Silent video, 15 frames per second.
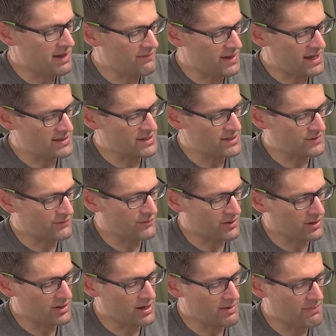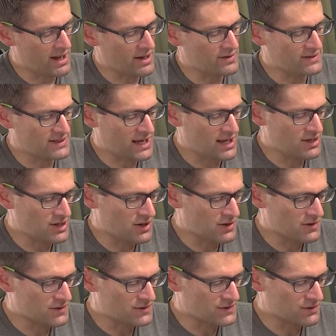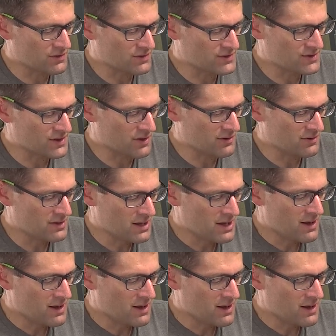I've had this for about 10 years or so.